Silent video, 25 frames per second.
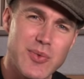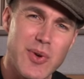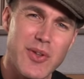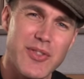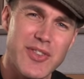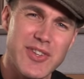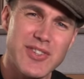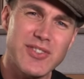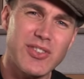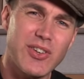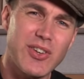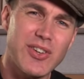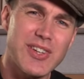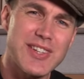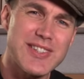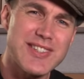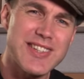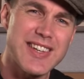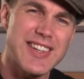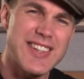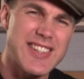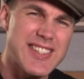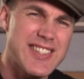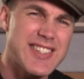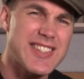well, this song is
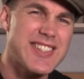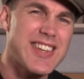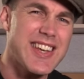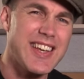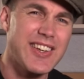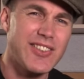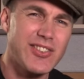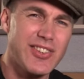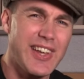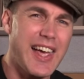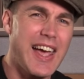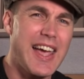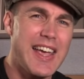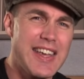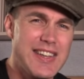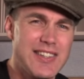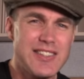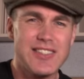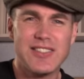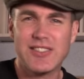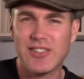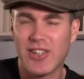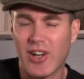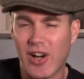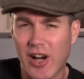in
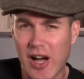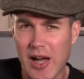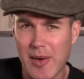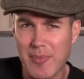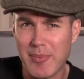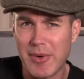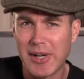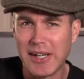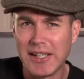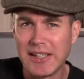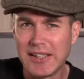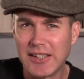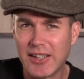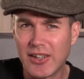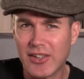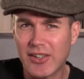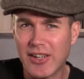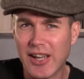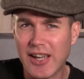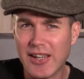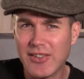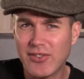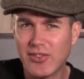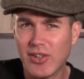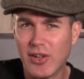6/8 time.
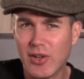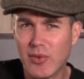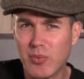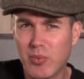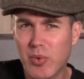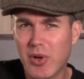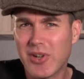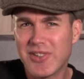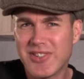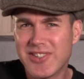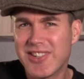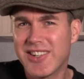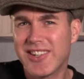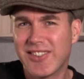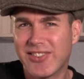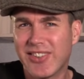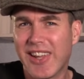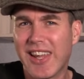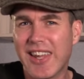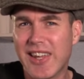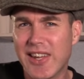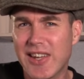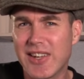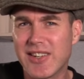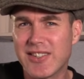Okay, so what
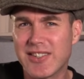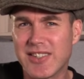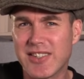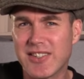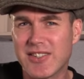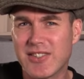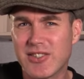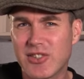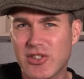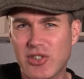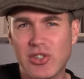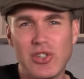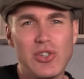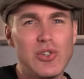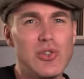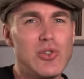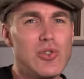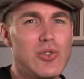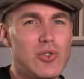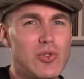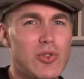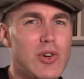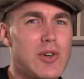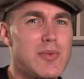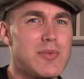6/8 is
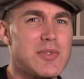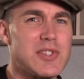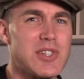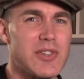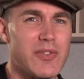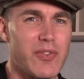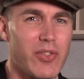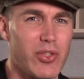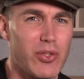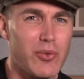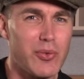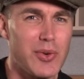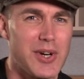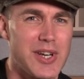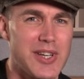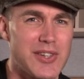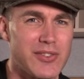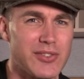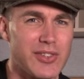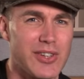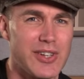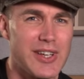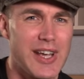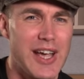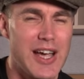two groups of three.
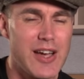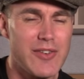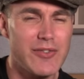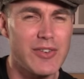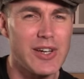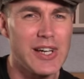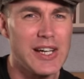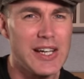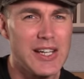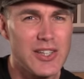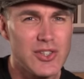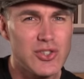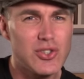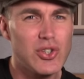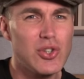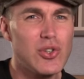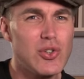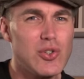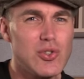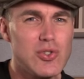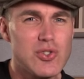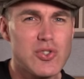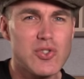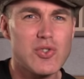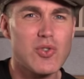So you have
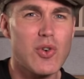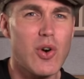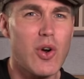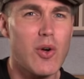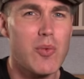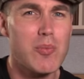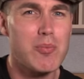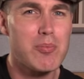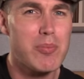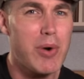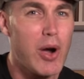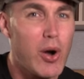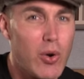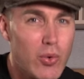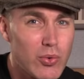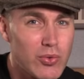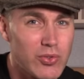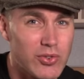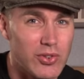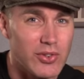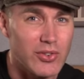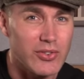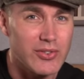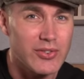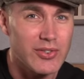two strong
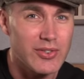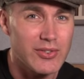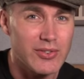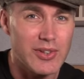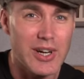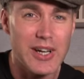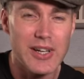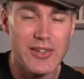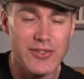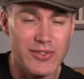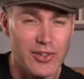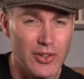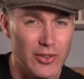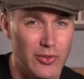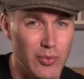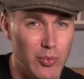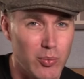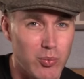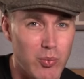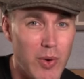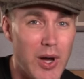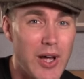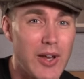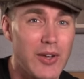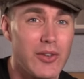pulses, right? So it's
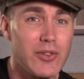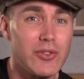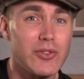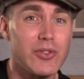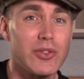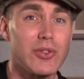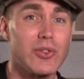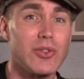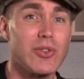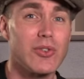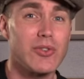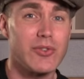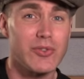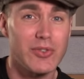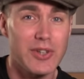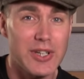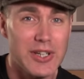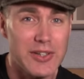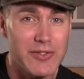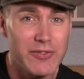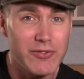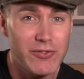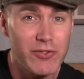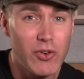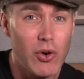1, 2,
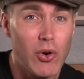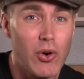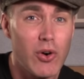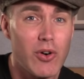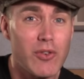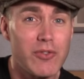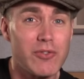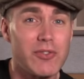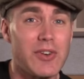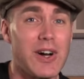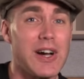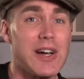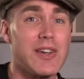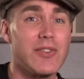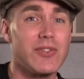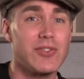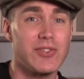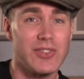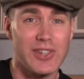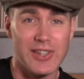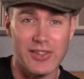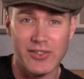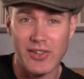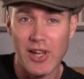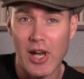3, 4, 5,
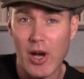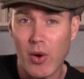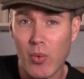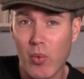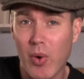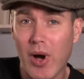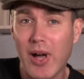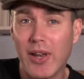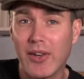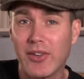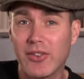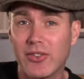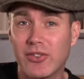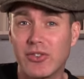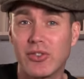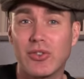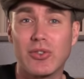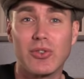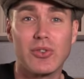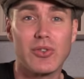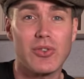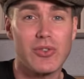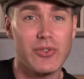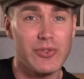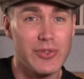6. 1,
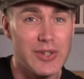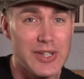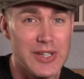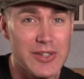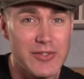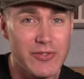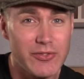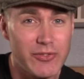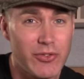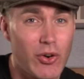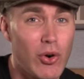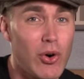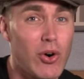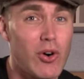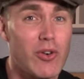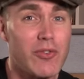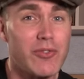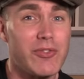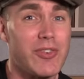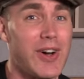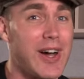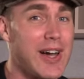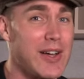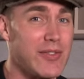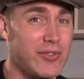2, 3, 4,
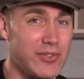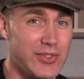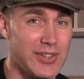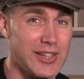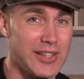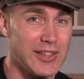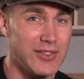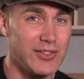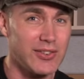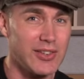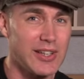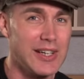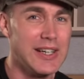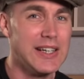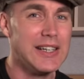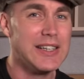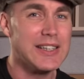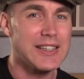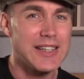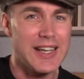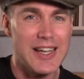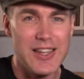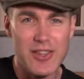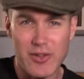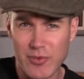5, 6.
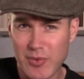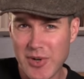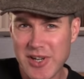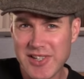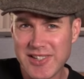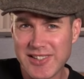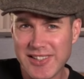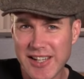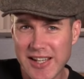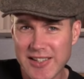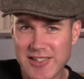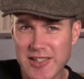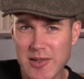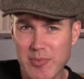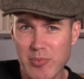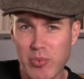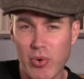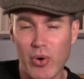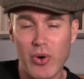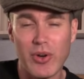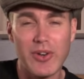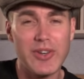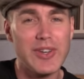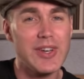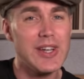Okay, the reason that's
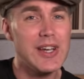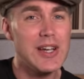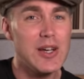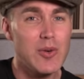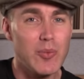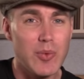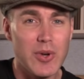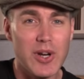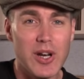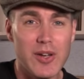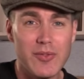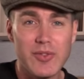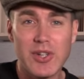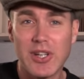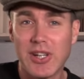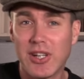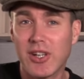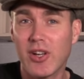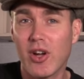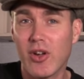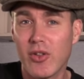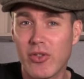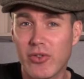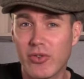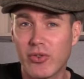important when I'm going to
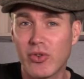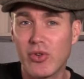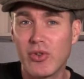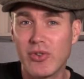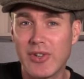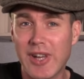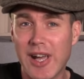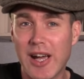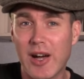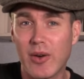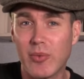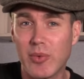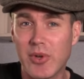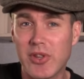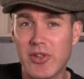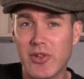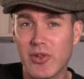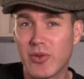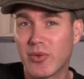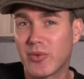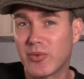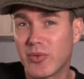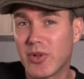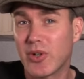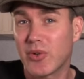go through now with
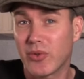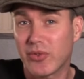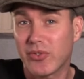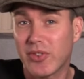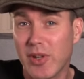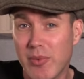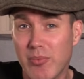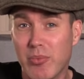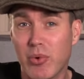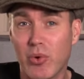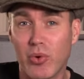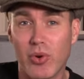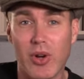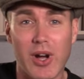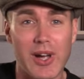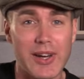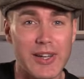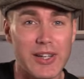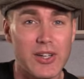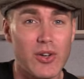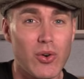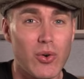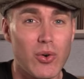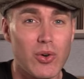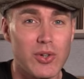you a real simple kind
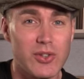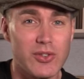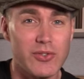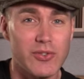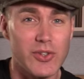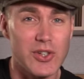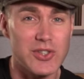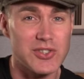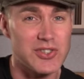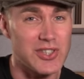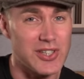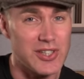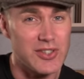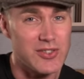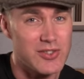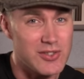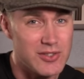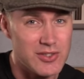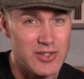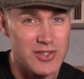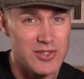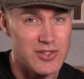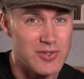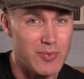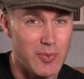of chords version, and
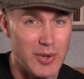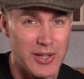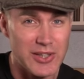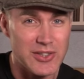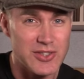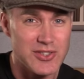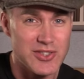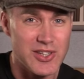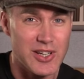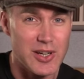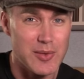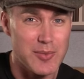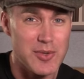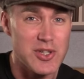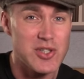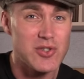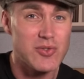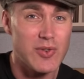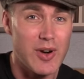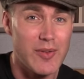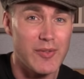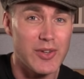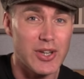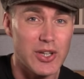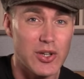just we're just going to be
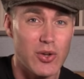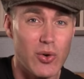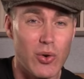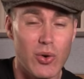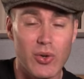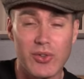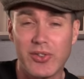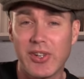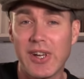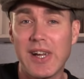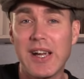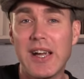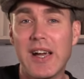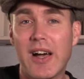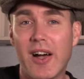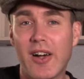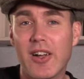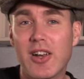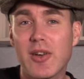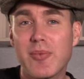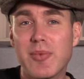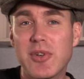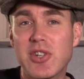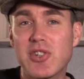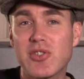strumming the chords, I'm
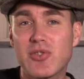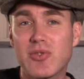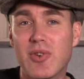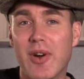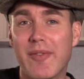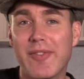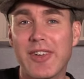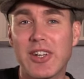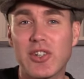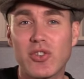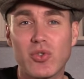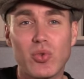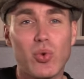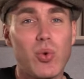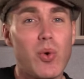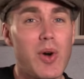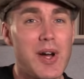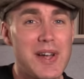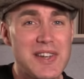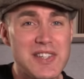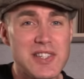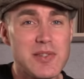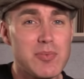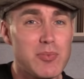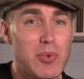going to be strumming
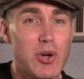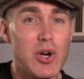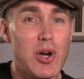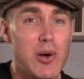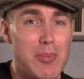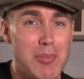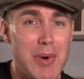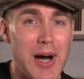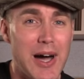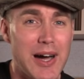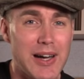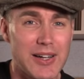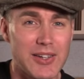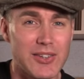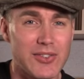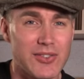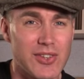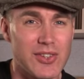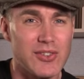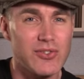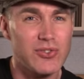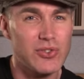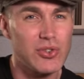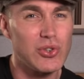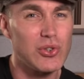twice per bar because
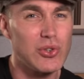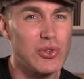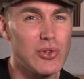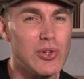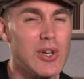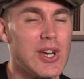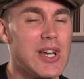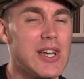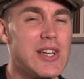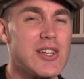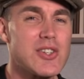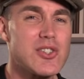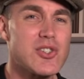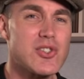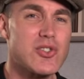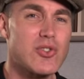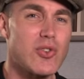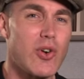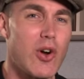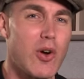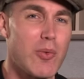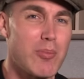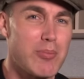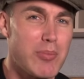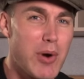there's two
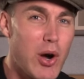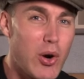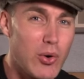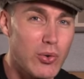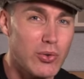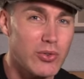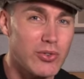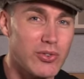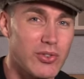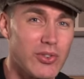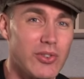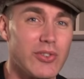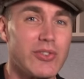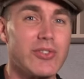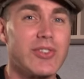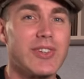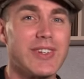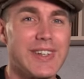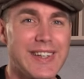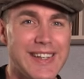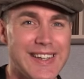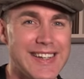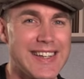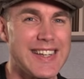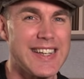strong pulses
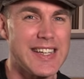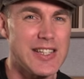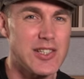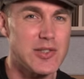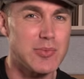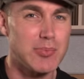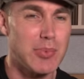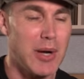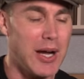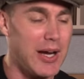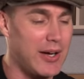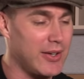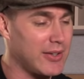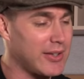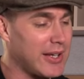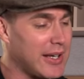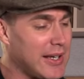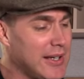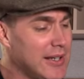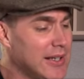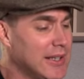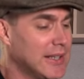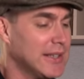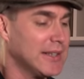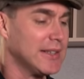in each bar.
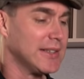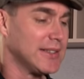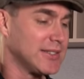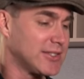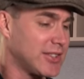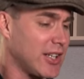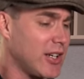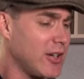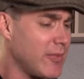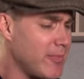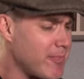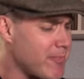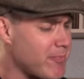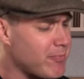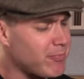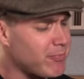Okay, so